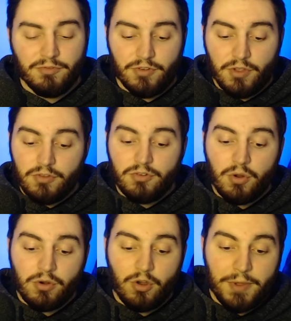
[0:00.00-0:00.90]
For those who
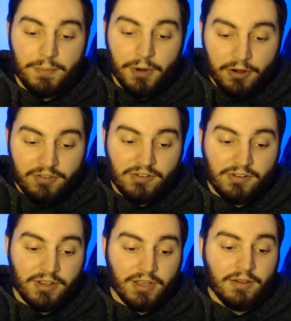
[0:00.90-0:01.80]
don't know me
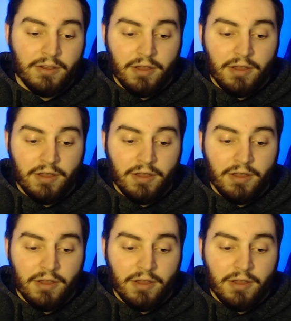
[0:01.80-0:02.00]
personally,